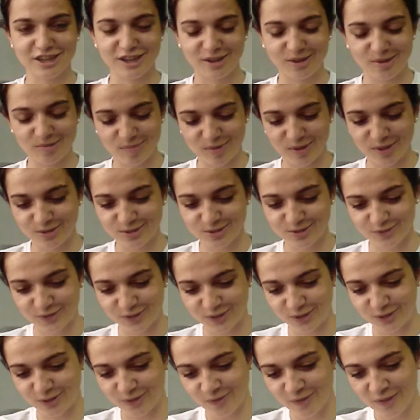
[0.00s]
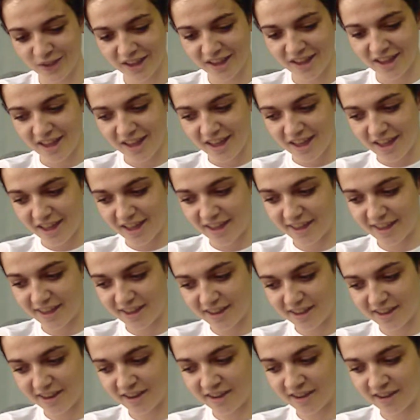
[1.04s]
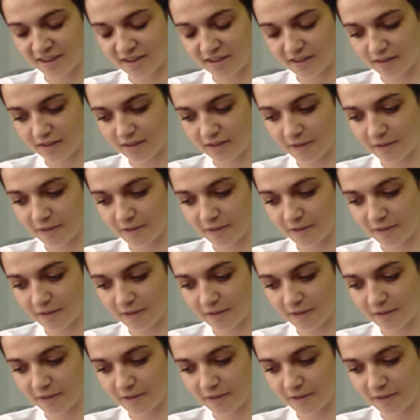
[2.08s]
it could be useful. And